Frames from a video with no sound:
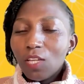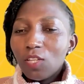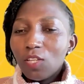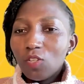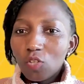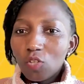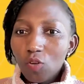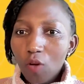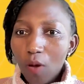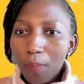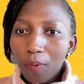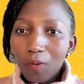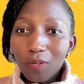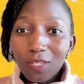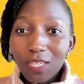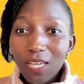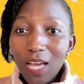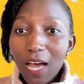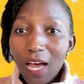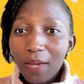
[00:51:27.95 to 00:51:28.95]
Do you show up
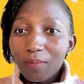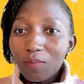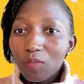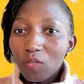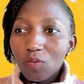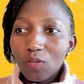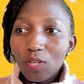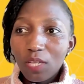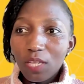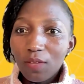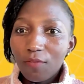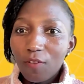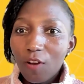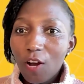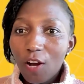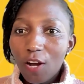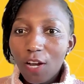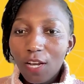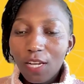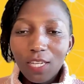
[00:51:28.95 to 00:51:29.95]
on time? Do you leave
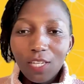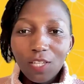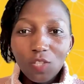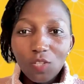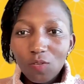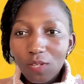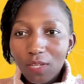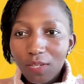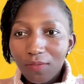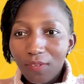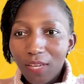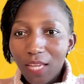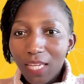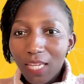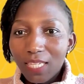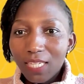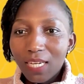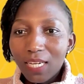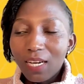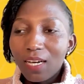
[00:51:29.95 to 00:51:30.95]
early? Do you leave
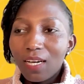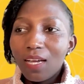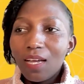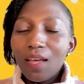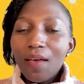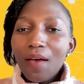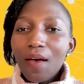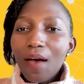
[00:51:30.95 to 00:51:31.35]
later?